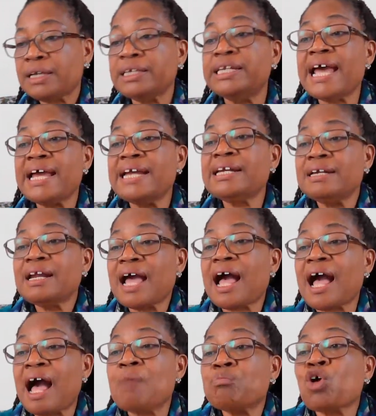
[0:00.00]
then
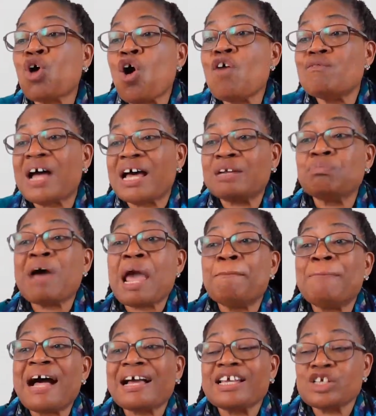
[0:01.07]
I'm covered. My
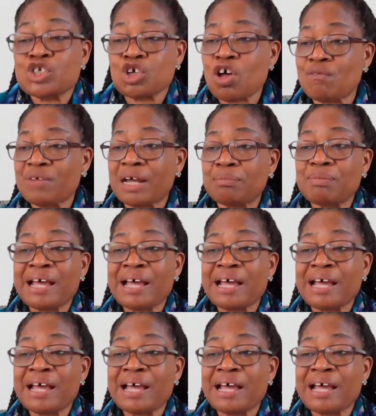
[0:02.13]
back is covered.